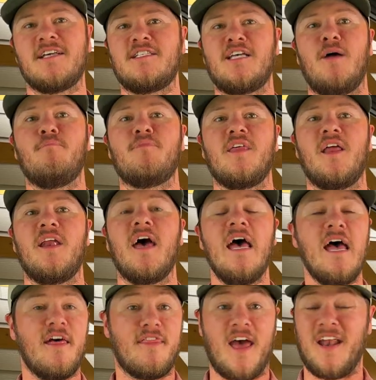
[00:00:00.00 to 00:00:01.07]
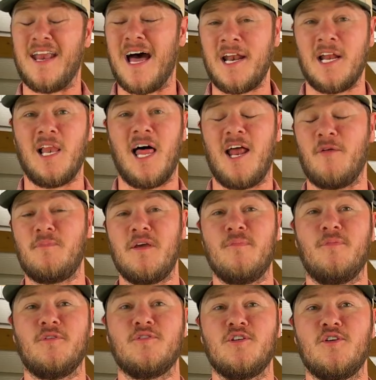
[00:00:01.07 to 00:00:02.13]
something that not a lot of
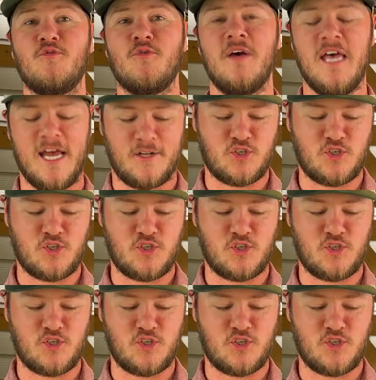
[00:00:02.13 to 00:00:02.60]
people do.